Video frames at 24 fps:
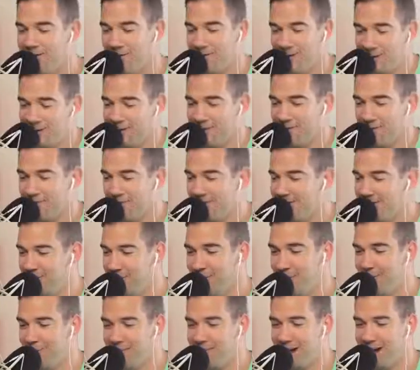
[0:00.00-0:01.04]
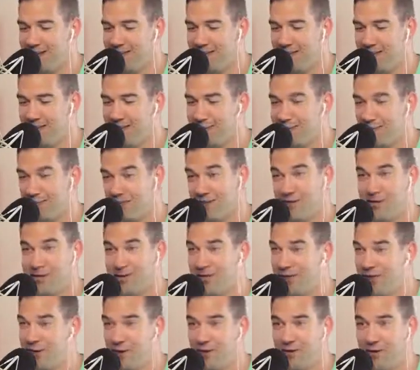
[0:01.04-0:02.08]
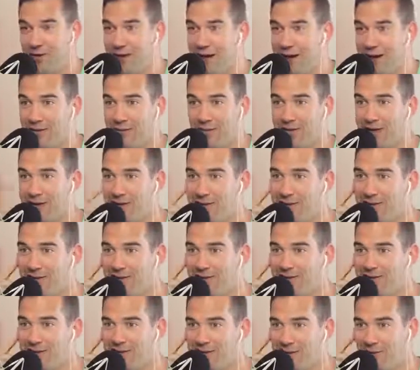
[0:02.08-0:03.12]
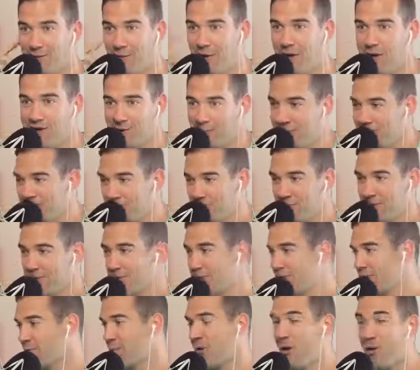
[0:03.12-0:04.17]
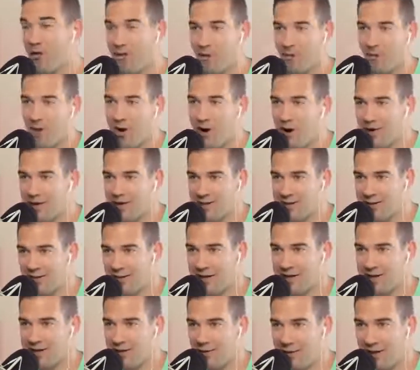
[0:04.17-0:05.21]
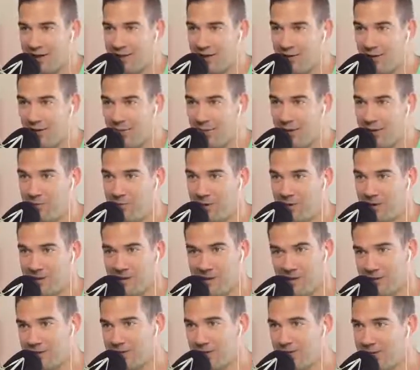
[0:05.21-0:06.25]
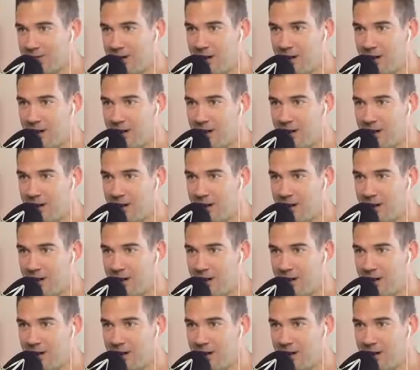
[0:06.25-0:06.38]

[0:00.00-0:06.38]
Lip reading: it neutralizing it, or is it still not even? Does the raw? Might as well just throw out the raw because it's not doing anything for me because